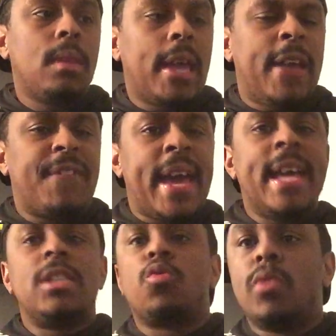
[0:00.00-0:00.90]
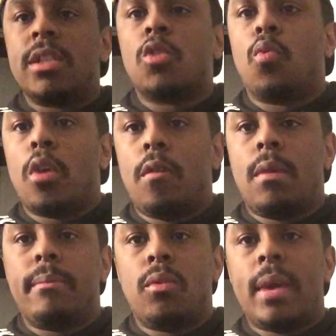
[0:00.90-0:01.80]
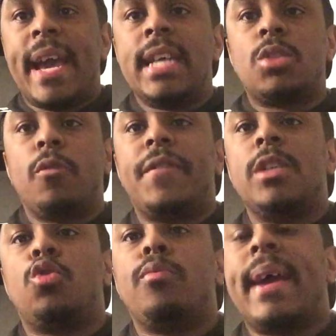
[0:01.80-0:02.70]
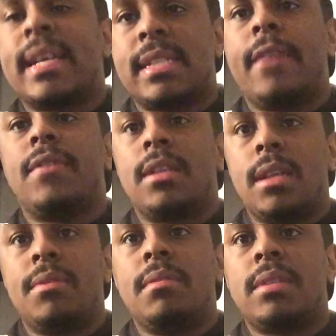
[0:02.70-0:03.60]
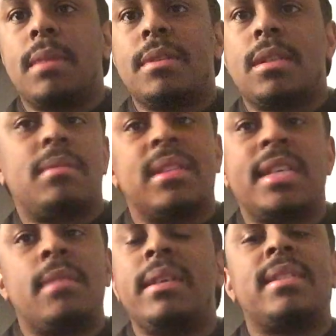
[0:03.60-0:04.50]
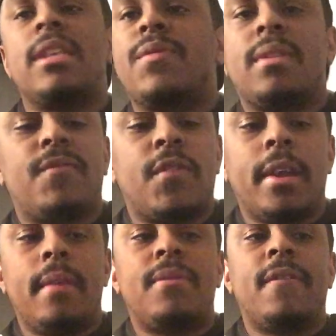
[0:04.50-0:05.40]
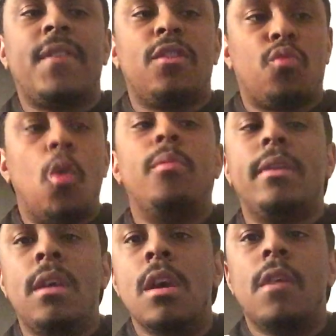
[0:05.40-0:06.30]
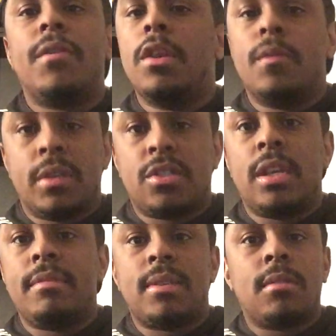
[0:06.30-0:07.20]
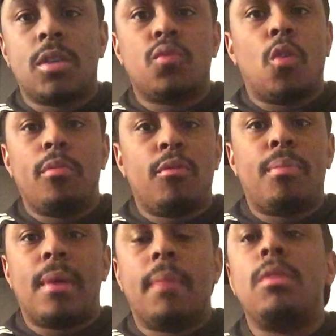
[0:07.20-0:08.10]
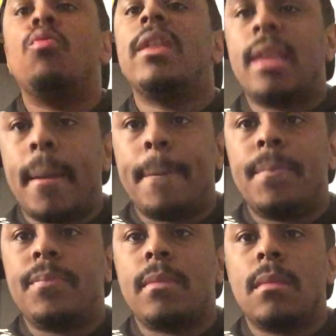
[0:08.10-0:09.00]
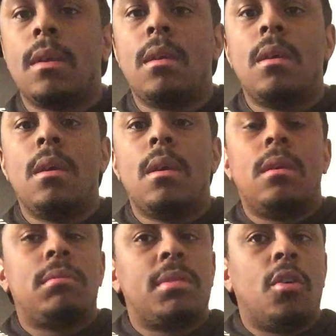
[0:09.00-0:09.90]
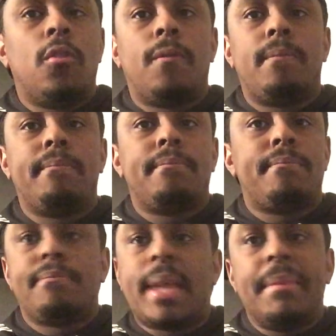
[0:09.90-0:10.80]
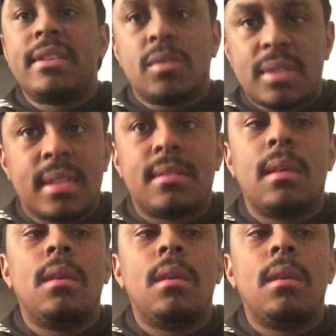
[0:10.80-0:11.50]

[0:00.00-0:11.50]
If Edge wins the Royal Rumble, Edge will face Drew McIntyre for the WWE Championship, because it doesn't make sense for him to face Roman for the Universal Championship, because Roman will probably win that. So that makes no sense.